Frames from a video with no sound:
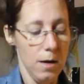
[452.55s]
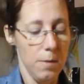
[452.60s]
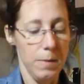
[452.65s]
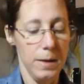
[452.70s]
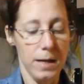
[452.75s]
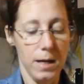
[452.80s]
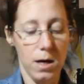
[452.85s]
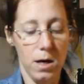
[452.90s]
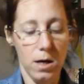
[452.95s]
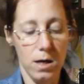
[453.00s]

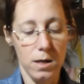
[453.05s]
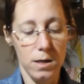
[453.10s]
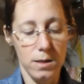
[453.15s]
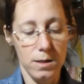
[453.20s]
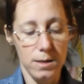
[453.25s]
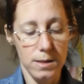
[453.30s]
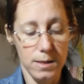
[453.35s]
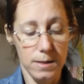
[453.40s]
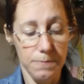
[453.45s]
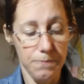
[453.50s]

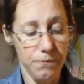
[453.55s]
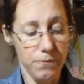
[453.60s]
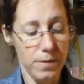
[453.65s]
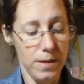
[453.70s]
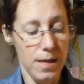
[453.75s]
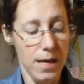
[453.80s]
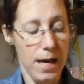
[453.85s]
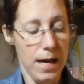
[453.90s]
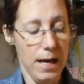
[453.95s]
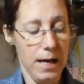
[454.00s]
because
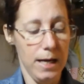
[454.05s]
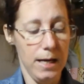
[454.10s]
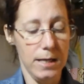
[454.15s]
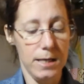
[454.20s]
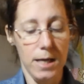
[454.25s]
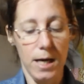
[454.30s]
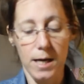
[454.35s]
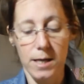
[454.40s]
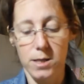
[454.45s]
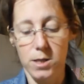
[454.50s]
they
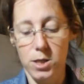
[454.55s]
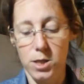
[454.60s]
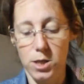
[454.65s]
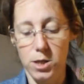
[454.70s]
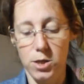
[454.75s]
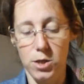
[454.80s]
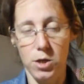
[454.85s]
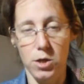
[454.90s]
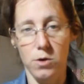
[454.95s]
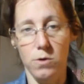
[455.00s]
tend
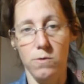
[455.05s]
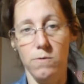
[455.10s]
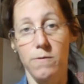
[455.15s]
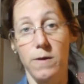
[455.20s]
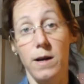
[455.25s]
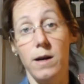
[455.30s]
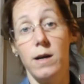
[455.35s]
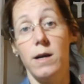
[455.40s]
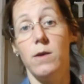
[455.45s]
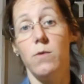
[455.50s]
to do
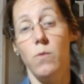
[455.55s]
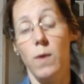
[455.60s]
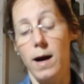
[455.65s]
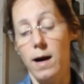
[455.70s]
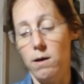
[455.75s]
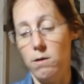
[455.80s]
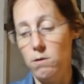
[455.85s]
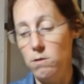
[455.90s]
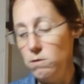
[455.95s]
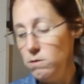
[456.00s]
very
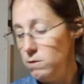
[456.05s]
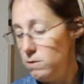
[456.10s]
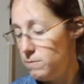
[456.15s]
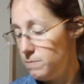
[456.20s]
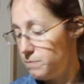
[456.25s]
well.